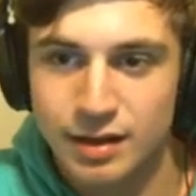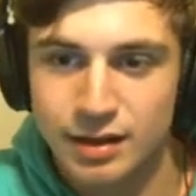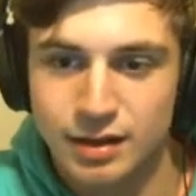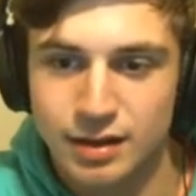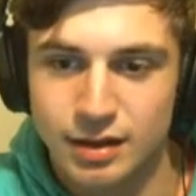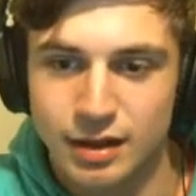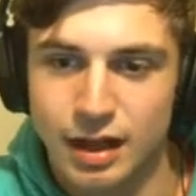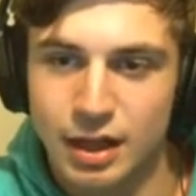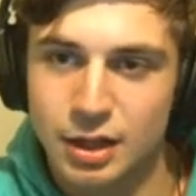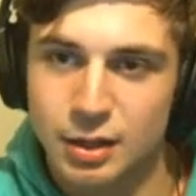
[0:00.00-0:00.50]

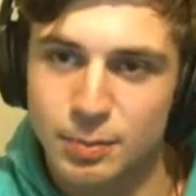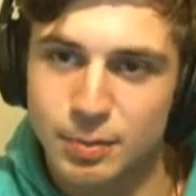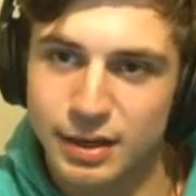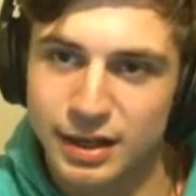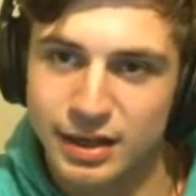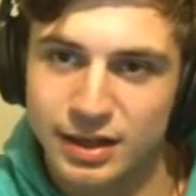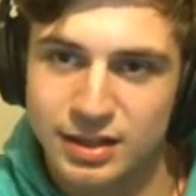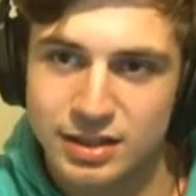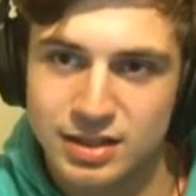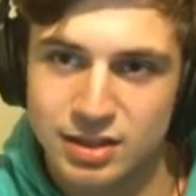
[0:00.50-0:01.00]
The other
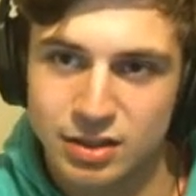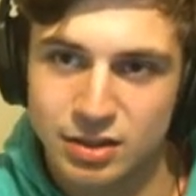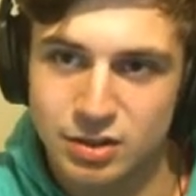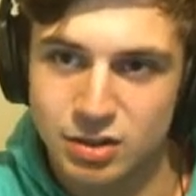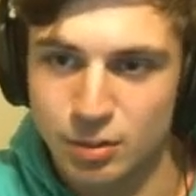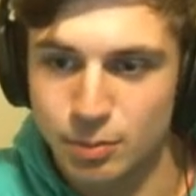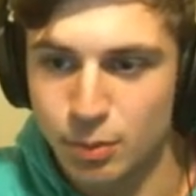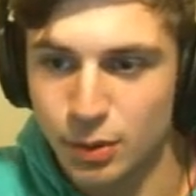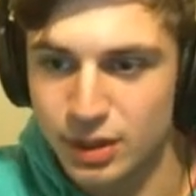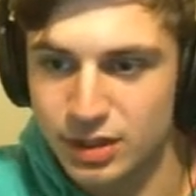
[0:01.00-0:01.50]
player can still use
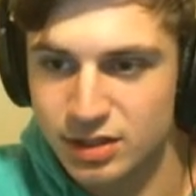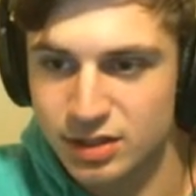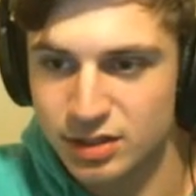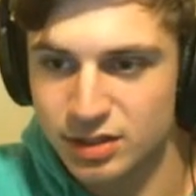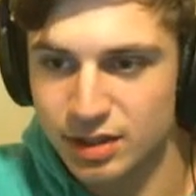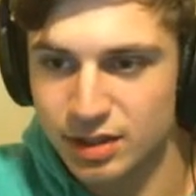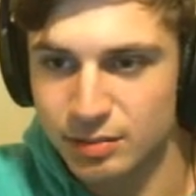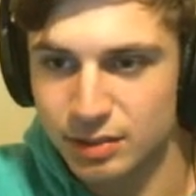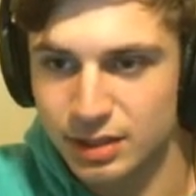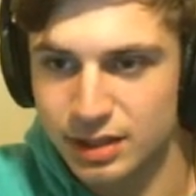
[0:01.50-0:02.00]
a Poison or
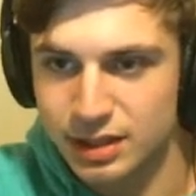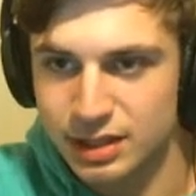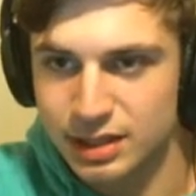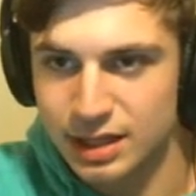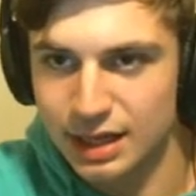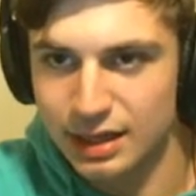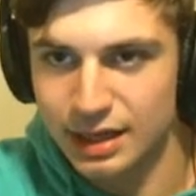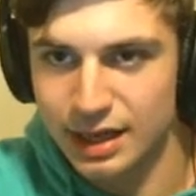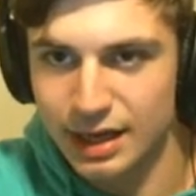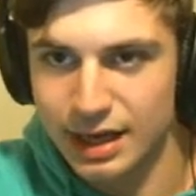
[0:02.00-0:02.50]
something to
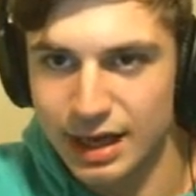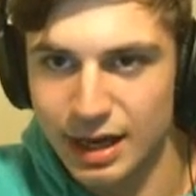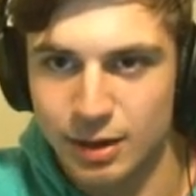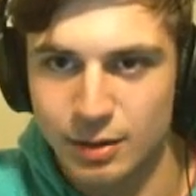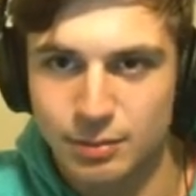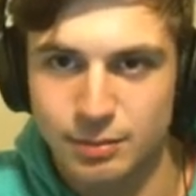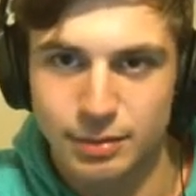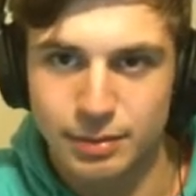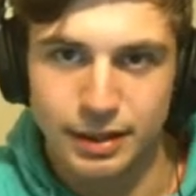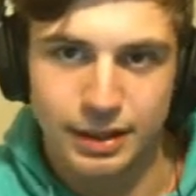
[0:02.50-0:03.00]
take that
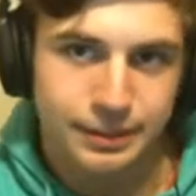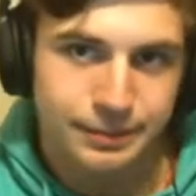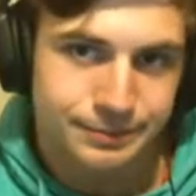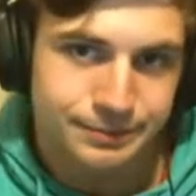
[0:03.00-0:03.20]
out, but